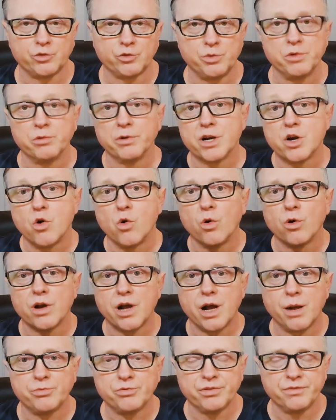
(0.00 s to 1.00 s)
We record
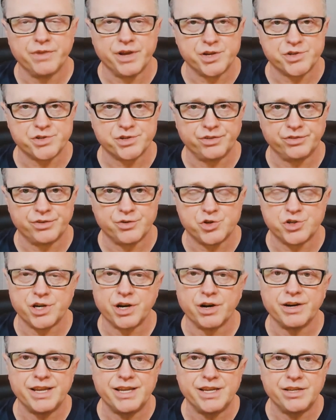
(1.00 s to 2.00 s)
observations and
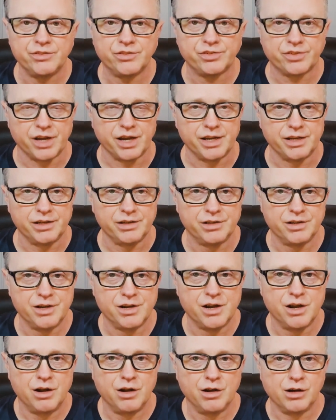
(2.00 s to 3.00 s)
share insight
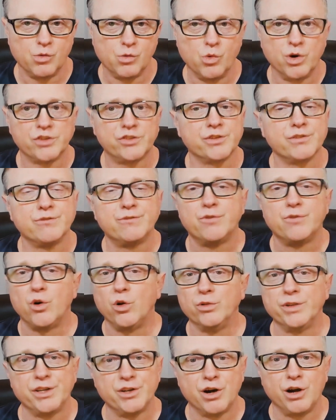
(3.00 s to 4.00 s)
on what's
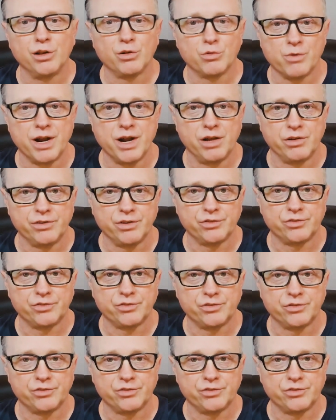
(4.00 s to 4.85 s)
unfolding all around us.